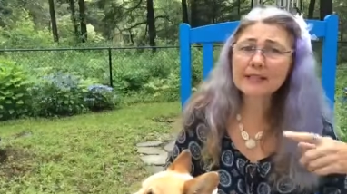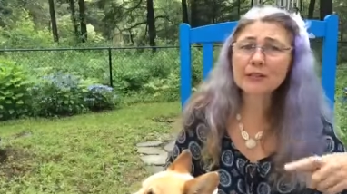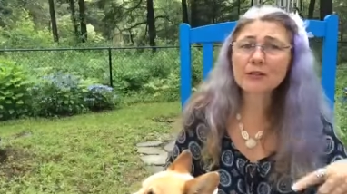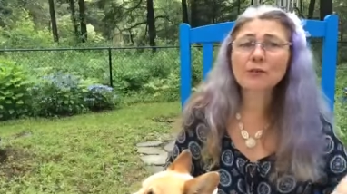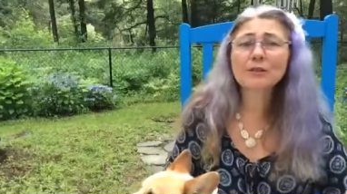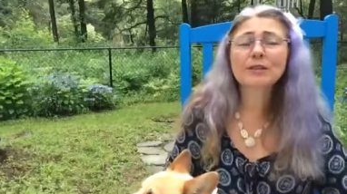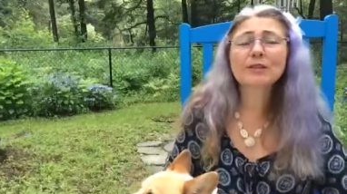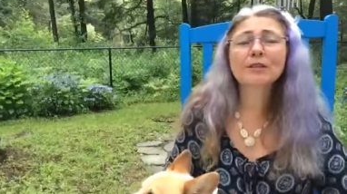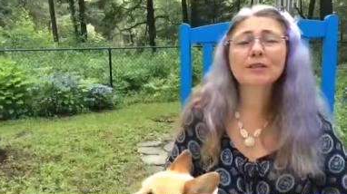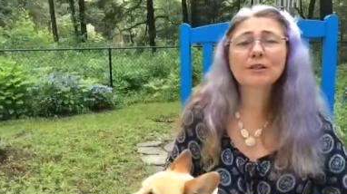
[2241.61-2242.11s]
this
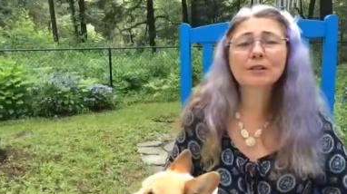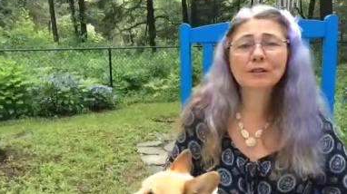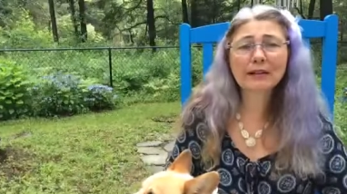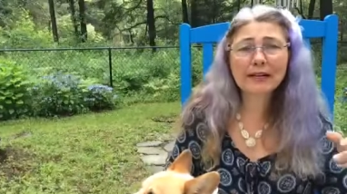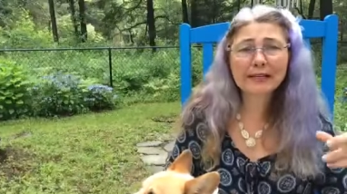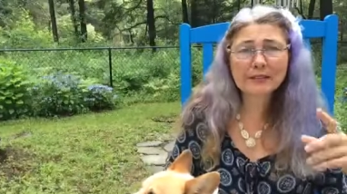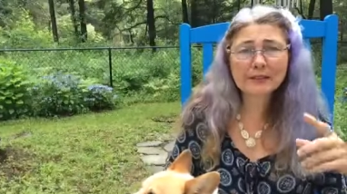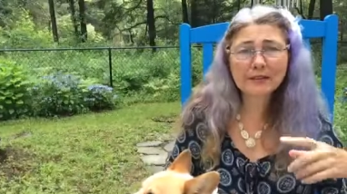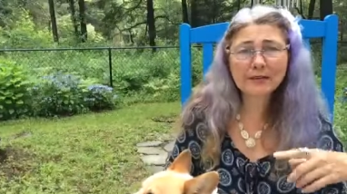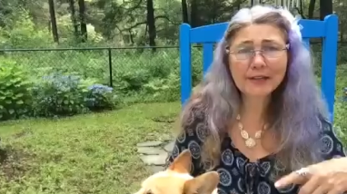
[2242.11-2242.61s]
reticular
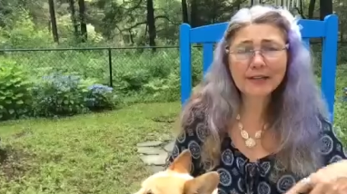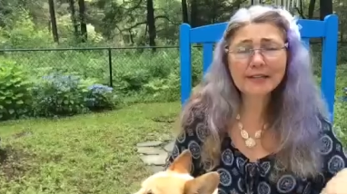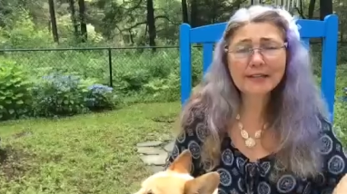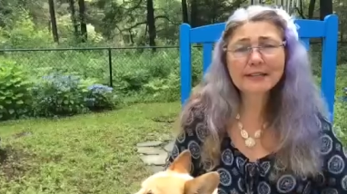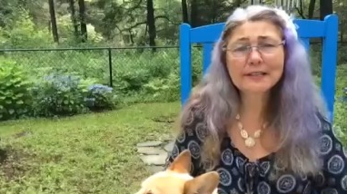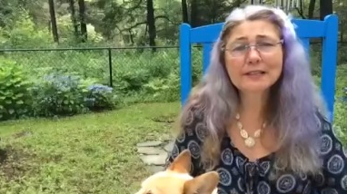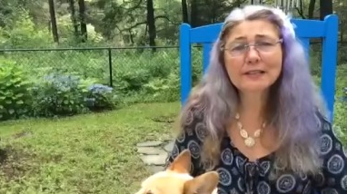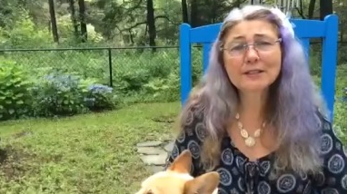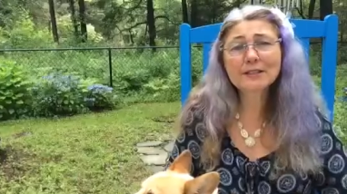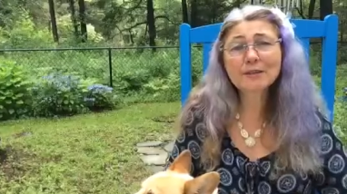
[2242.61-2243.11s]

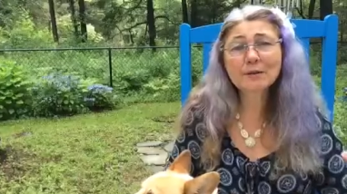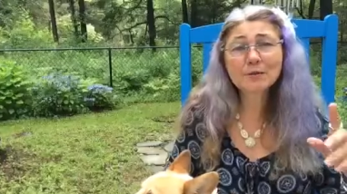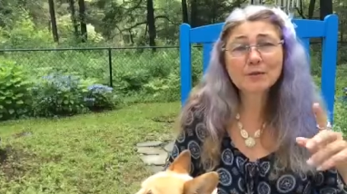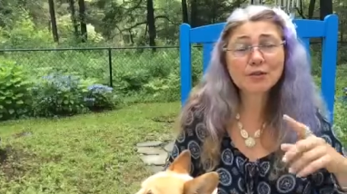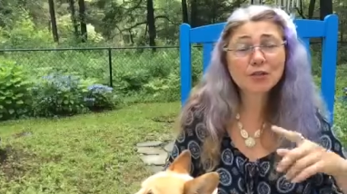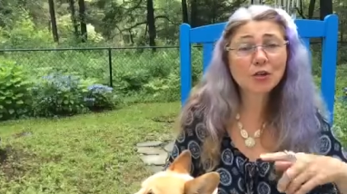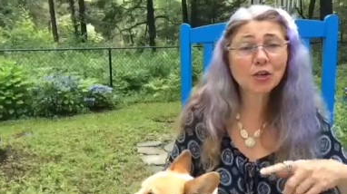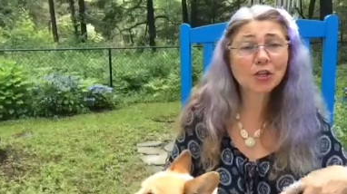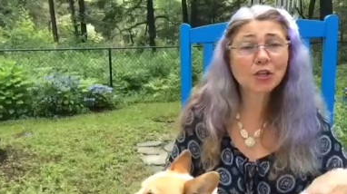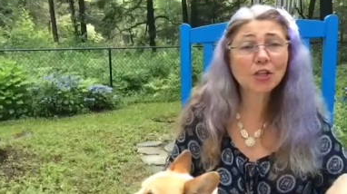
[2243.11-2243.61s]
activating system,
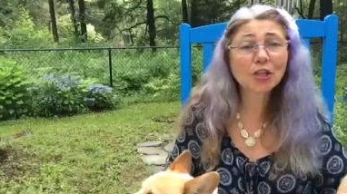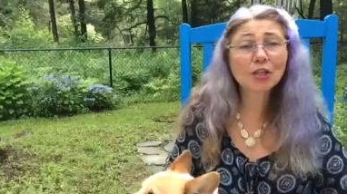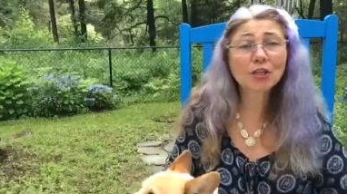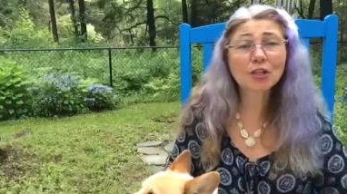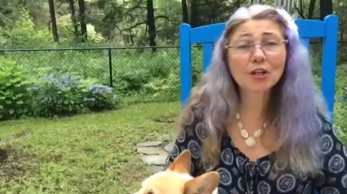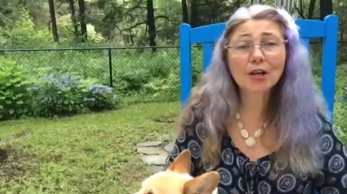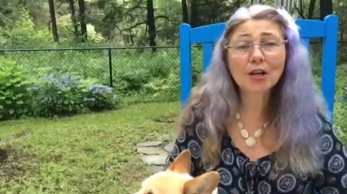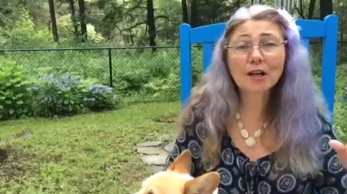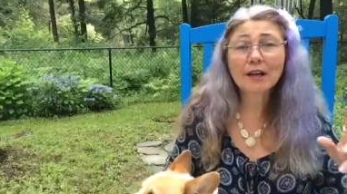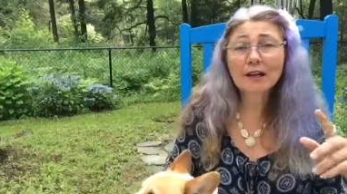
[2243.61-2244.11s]

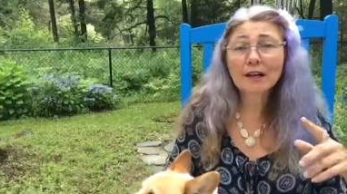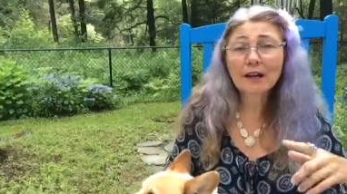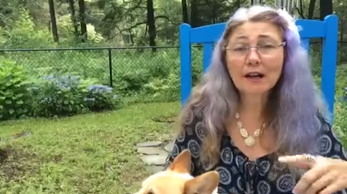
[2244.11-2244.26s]
circular